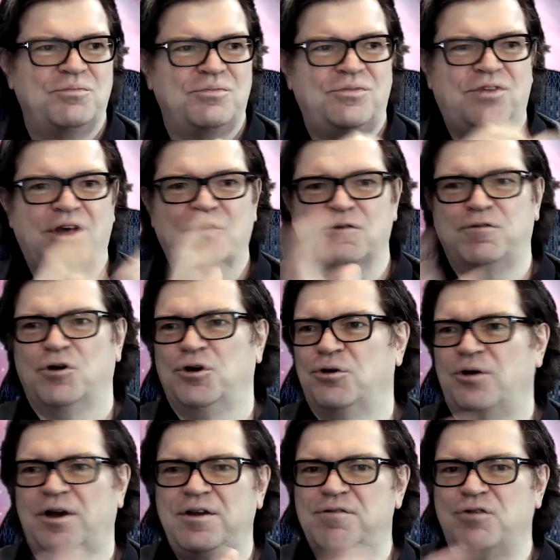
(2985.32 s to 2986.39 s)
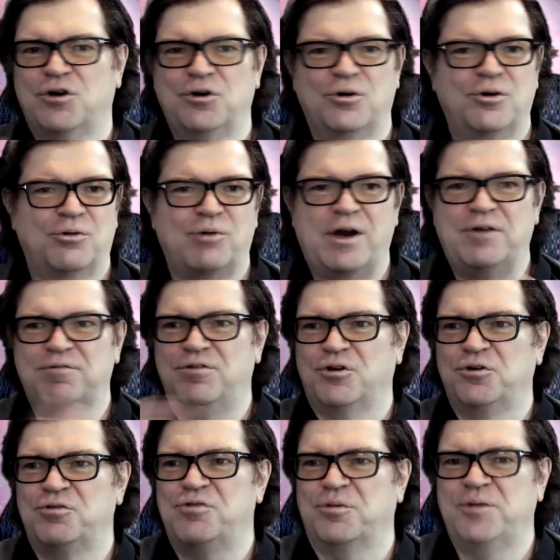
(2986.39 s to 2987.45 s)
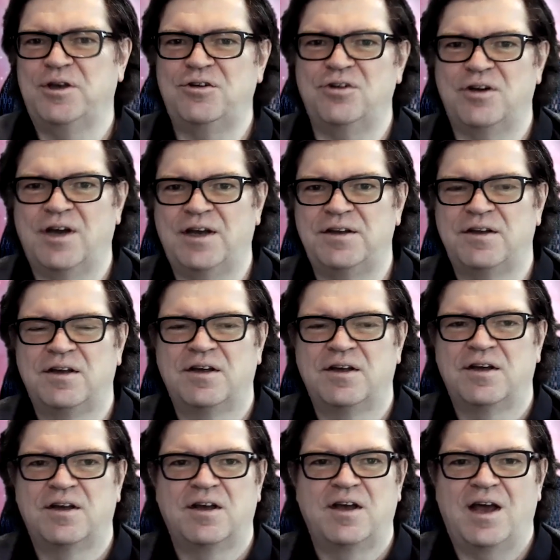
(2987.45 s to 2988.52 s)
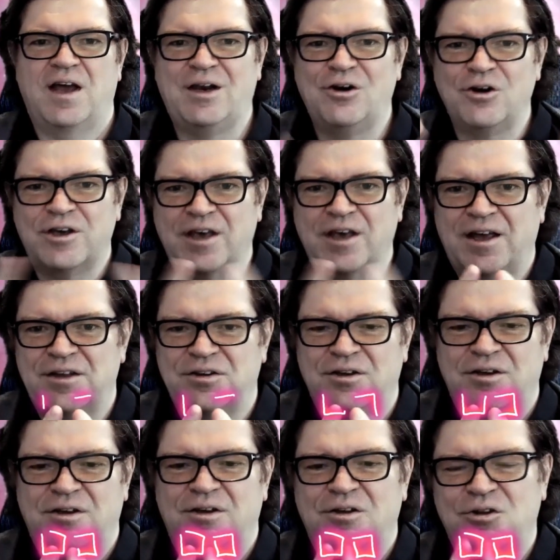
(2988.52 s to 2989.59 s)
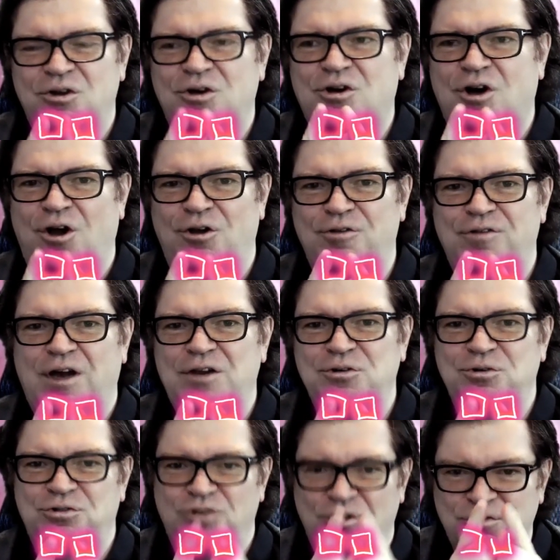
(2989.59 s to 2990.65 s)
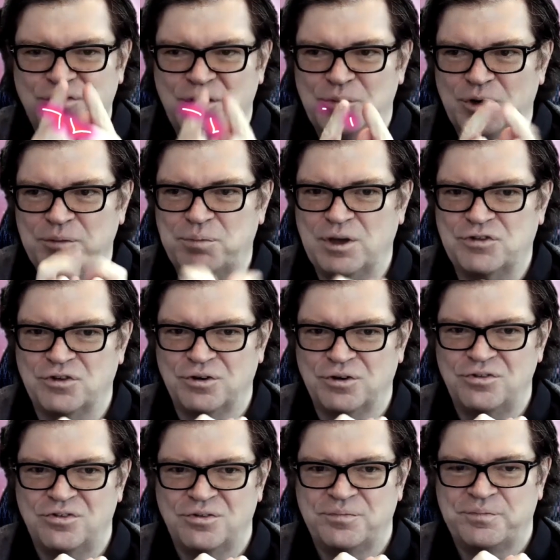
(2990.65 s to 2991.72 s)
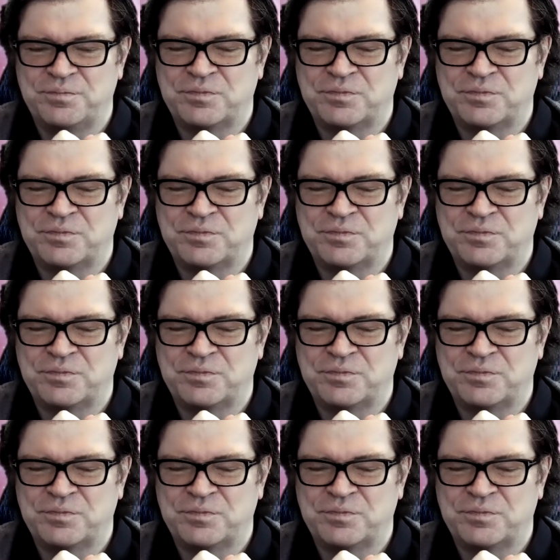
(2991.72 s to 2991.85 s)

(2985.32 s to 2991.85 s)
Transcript: take a photo, any photo, a random photo from the internet, and look at the color values of neighboring pixels,